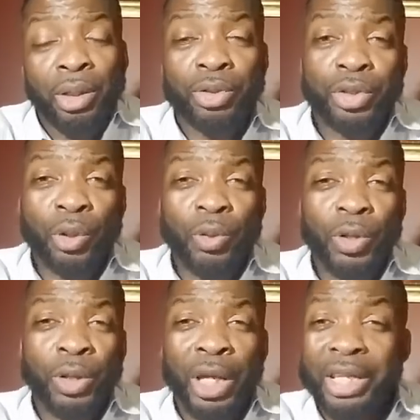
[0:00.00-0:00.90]

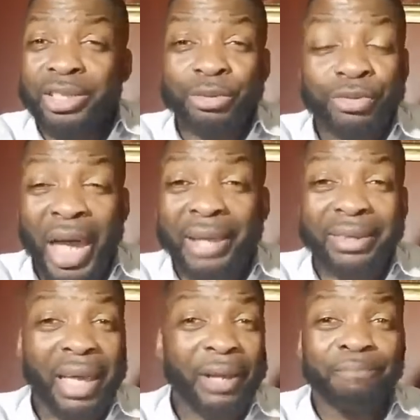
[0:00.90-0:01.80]
So it's a fact
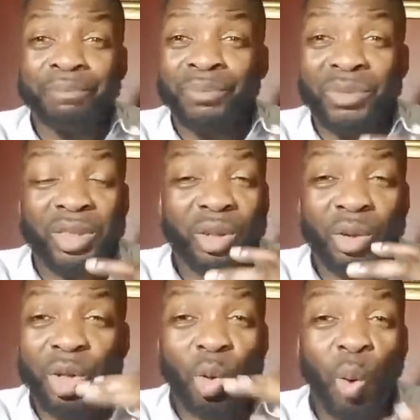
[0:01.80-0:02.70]
that
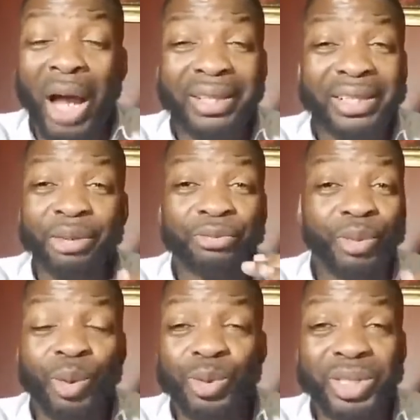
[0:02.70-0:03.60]
the quality of
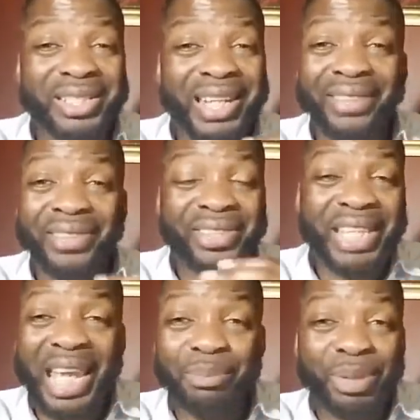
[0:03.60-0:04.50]
foods is not the
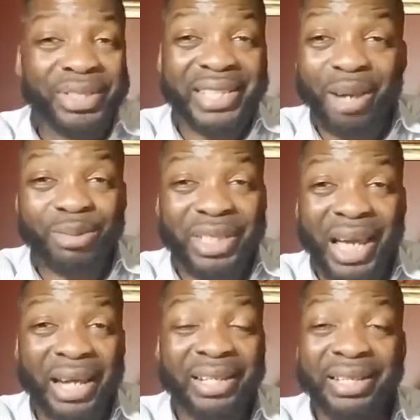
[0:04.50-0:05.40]
same in South
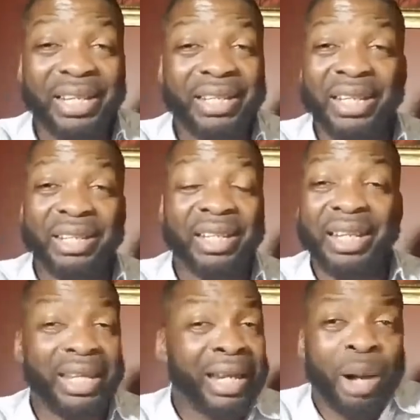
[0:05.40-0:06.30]
Side
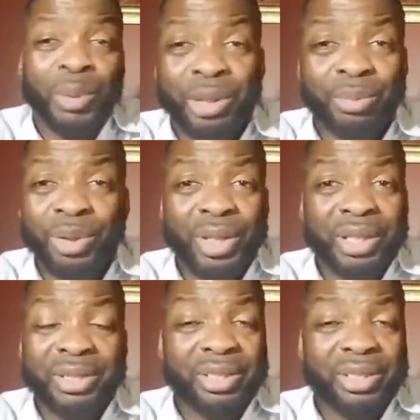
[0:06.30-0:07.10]
in our communities.